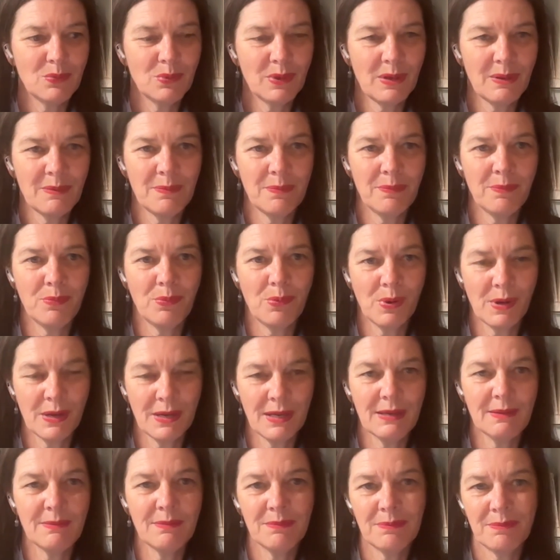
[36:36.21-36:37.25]
we're
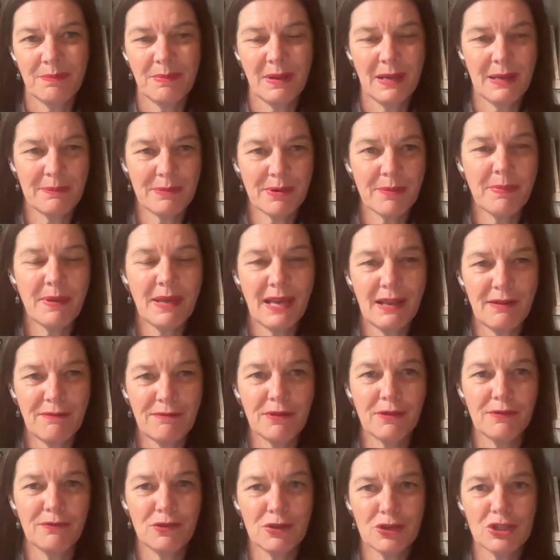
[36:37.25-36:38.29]
better prepared
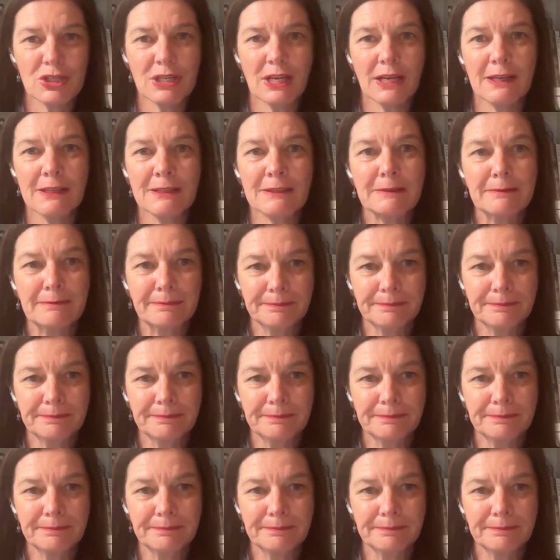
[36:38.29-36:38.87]
for the future.